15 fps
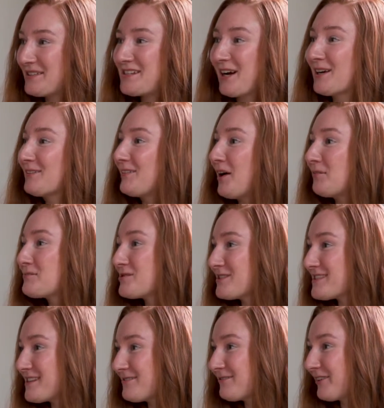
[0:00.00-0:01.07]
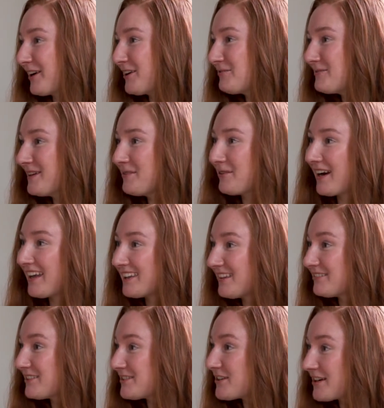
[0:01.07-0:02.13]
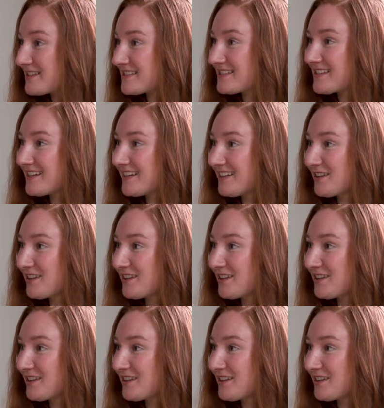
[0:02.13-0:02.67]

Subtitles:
ton of options in front of me when I lived in Dawson City.